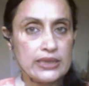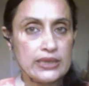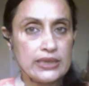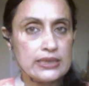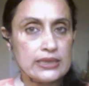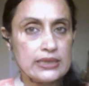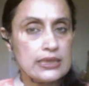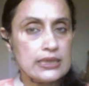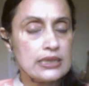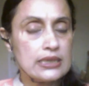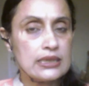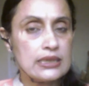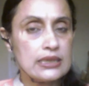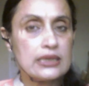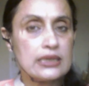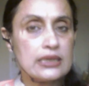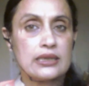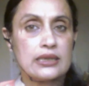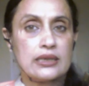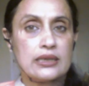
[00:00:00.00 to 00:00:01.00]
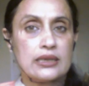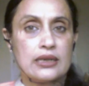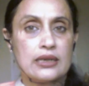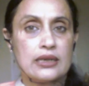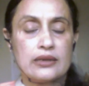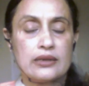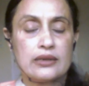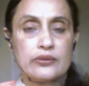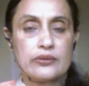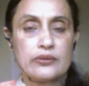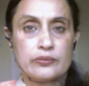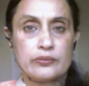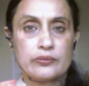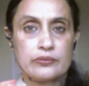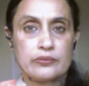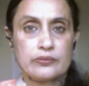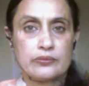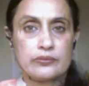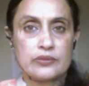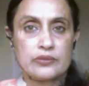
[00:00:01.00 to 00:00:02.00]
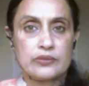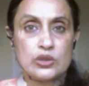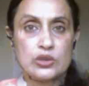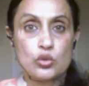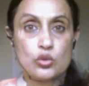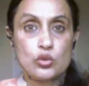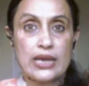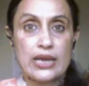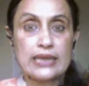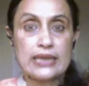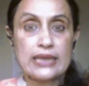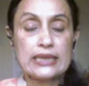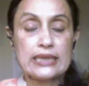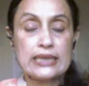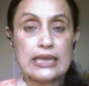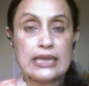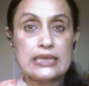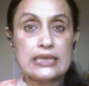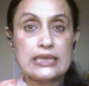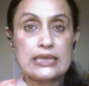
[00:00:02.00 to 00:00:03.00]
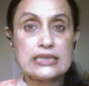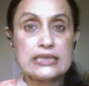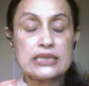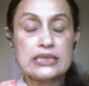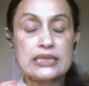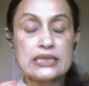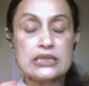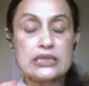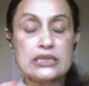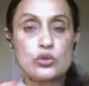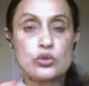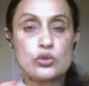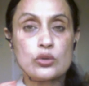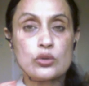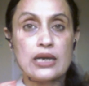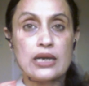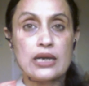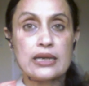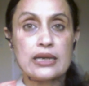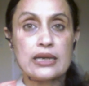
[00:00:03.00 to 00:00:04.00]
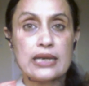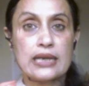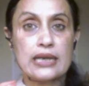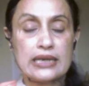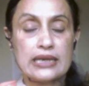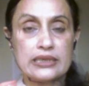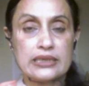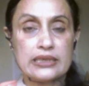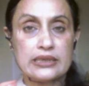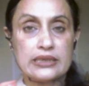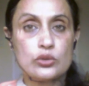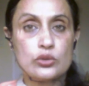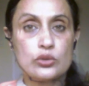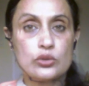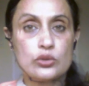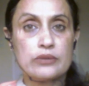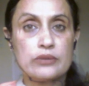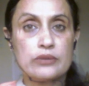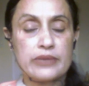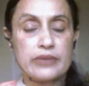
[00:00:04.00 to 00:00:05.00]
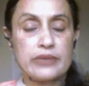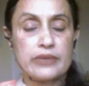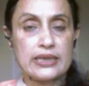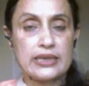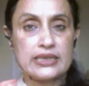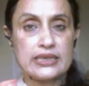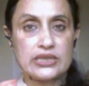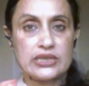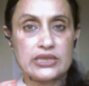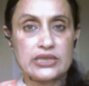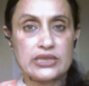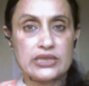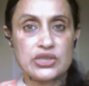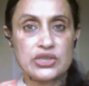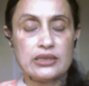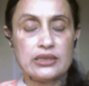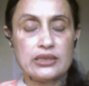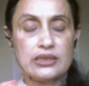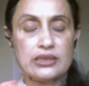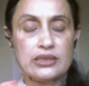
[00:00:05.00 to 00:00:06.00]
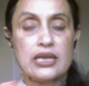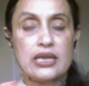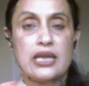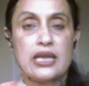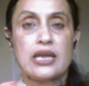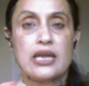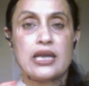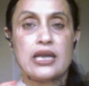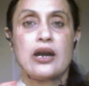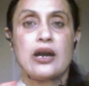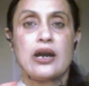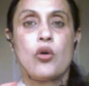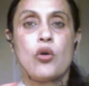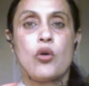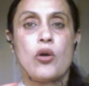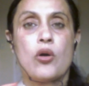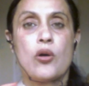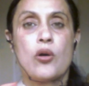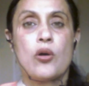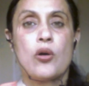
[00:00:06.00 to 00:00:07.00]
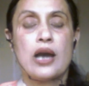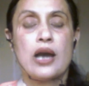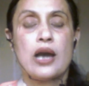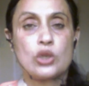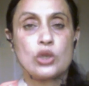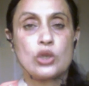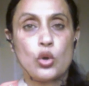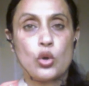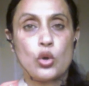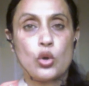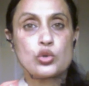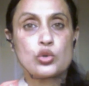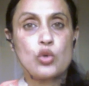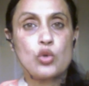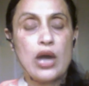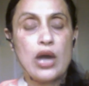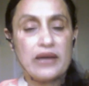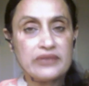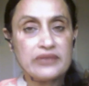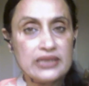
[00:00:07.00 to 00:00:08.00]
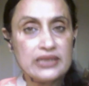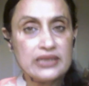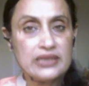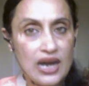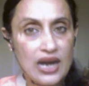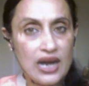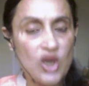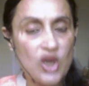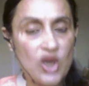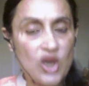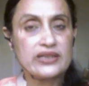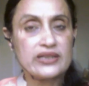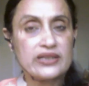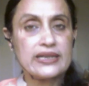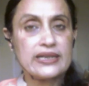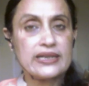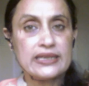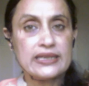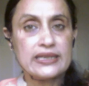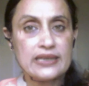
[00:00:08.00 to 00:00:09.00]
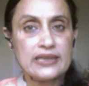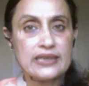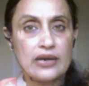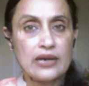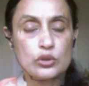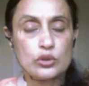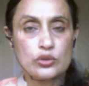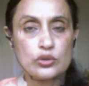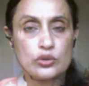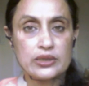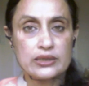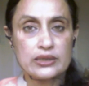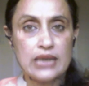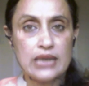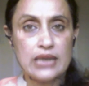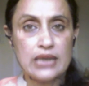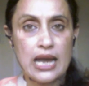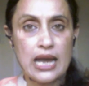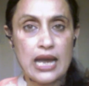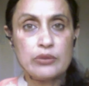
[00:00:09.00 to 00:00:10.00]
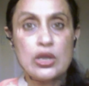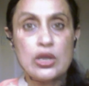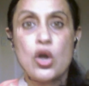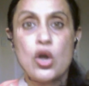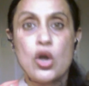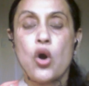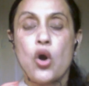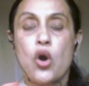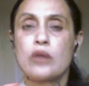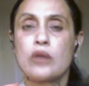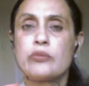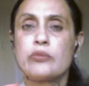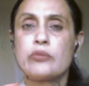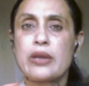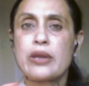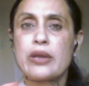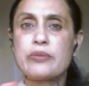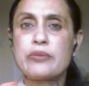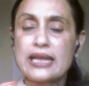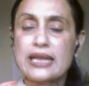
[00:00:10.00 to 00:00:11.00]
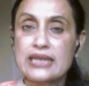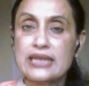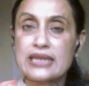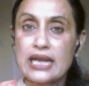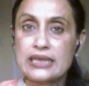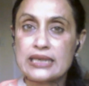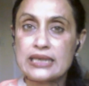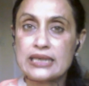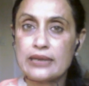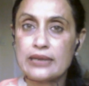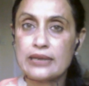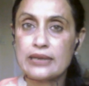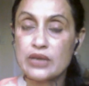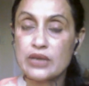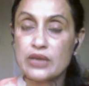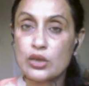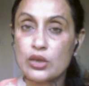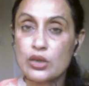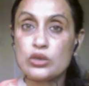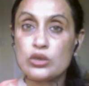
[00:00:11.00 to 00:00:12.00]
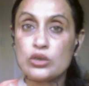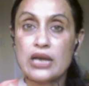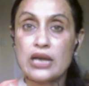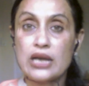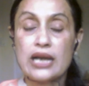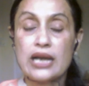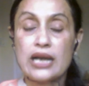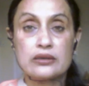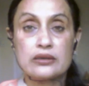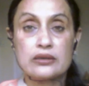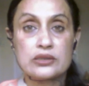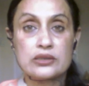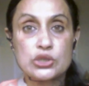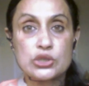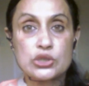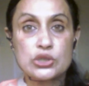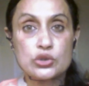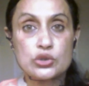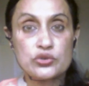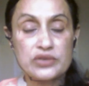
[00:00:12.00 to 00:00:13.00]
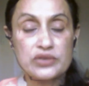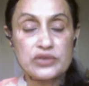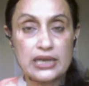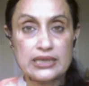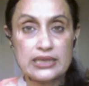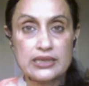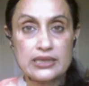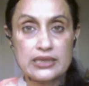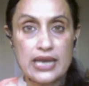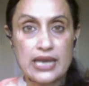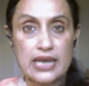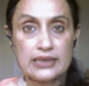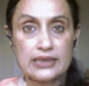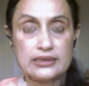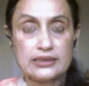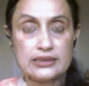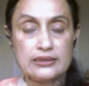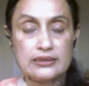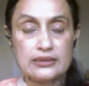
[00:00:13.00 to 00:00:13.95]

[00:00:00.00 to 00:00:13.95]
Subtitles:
it, uh, you can listen to a gratitude meditation. Those who haven't already downloaded the app, or maybe at that time they couldn't, I urge you to try again